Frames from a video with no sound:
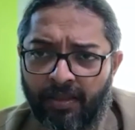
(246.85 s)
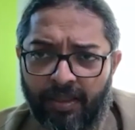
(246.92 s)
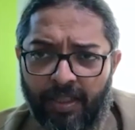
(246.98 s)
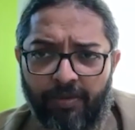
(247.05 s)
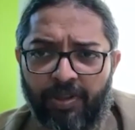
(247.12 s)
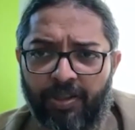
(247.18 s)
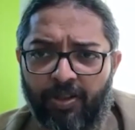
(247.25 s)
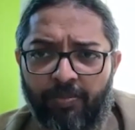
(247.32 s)

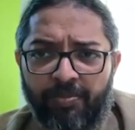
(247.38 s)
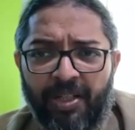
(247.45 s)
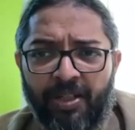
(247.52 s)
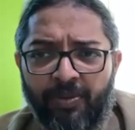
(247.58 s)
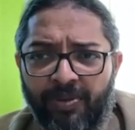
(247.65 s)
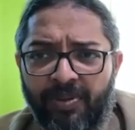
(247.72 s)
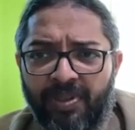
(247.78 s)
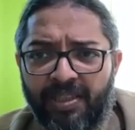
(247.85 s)
They were dropped
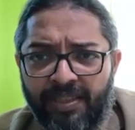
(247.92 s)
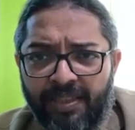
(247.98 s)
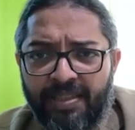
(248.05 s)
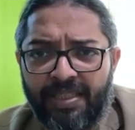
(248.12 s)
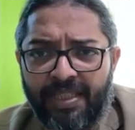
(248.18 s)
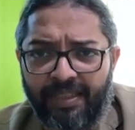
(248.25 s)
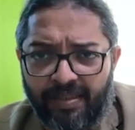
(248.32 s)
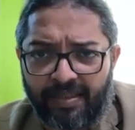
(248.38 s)
down to 13
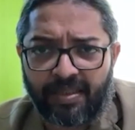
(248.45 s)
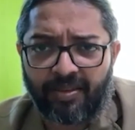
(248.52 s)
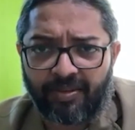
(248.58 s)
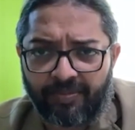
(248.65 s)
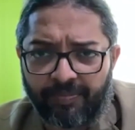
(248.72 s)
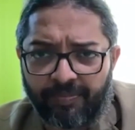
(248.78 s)
seats